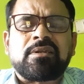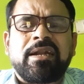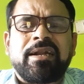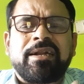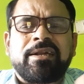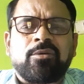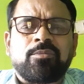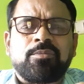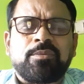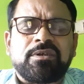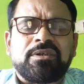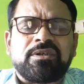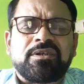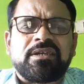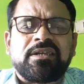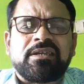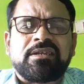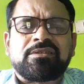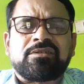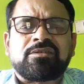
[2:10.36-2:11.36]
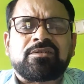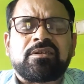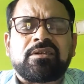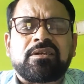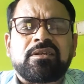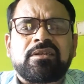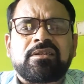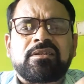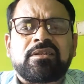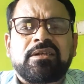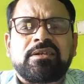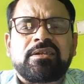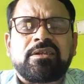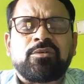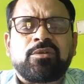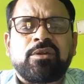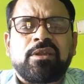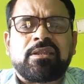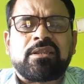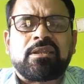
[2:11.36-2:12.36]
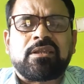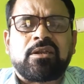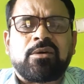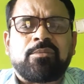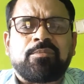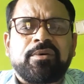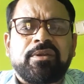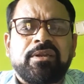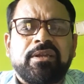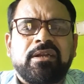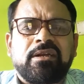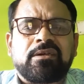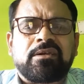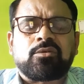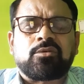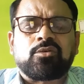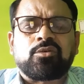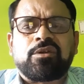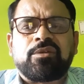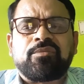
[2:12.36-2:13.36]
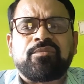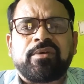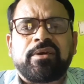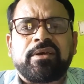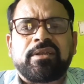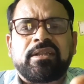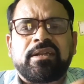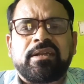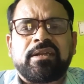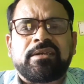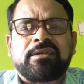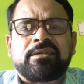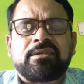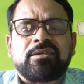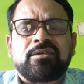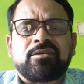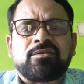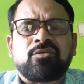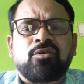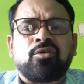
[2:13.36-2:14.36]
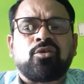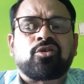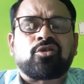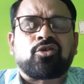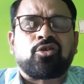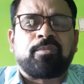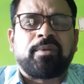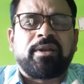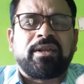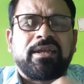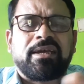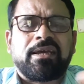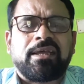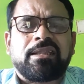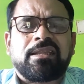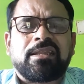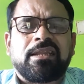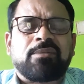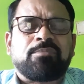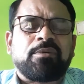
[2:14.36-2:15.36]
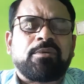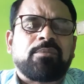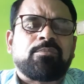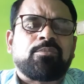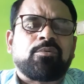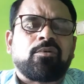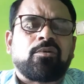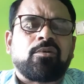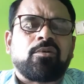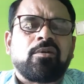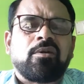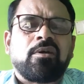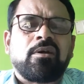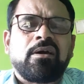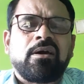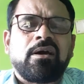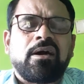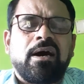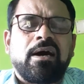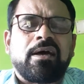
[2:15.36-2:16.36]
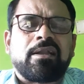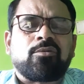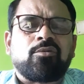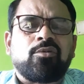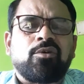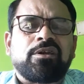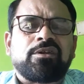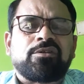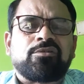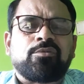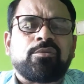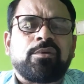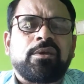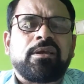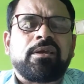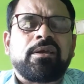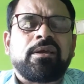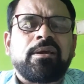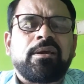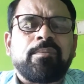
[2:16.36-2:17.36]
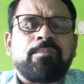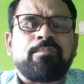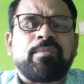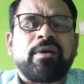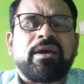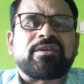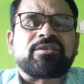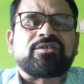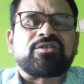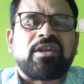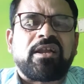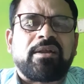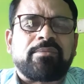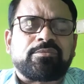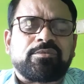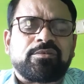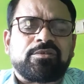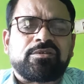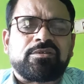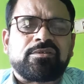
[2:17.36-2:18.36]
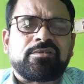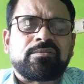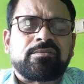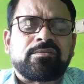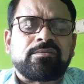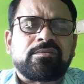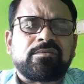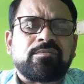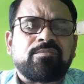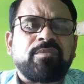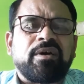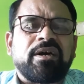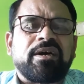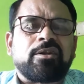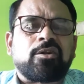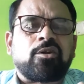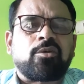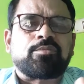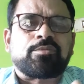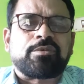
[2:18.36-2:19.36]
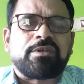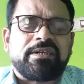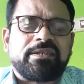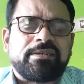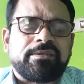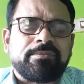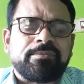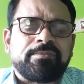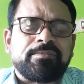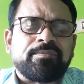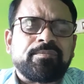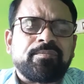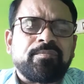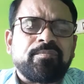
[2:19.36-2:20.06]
the rate of interest, the duration of period to repay that. So automatically that people are going to be bankrupted.